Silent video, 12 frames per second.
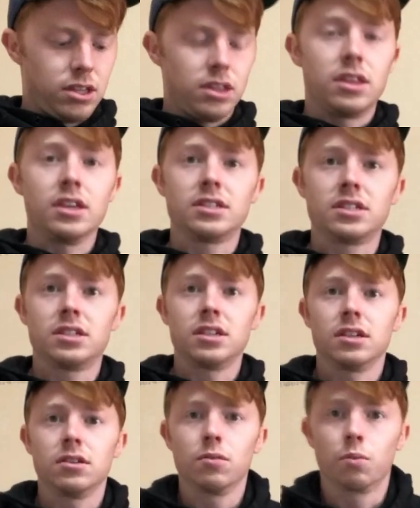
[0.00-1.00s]
this
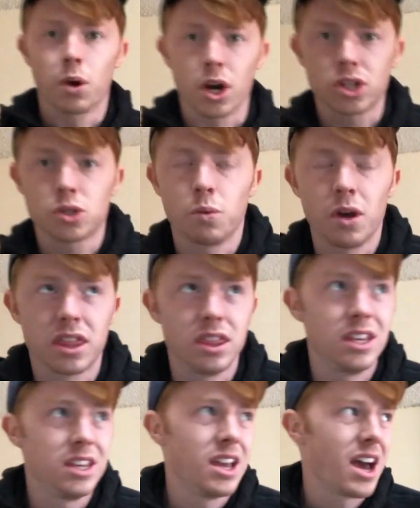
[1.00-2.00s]
works with the,
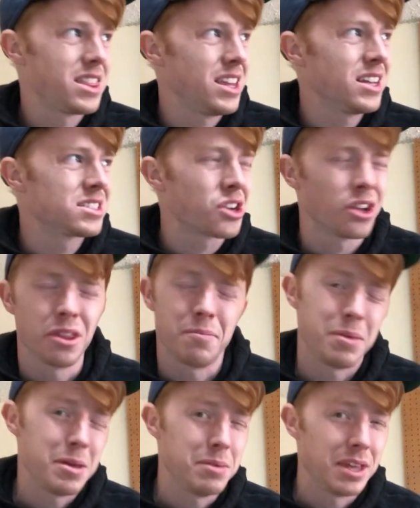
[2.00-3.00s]
I think it's called the
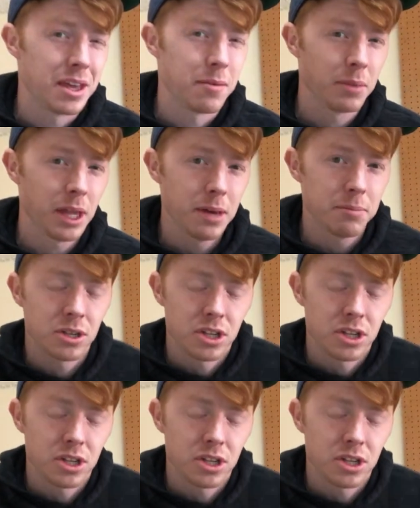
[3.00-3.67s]
BVM lip. You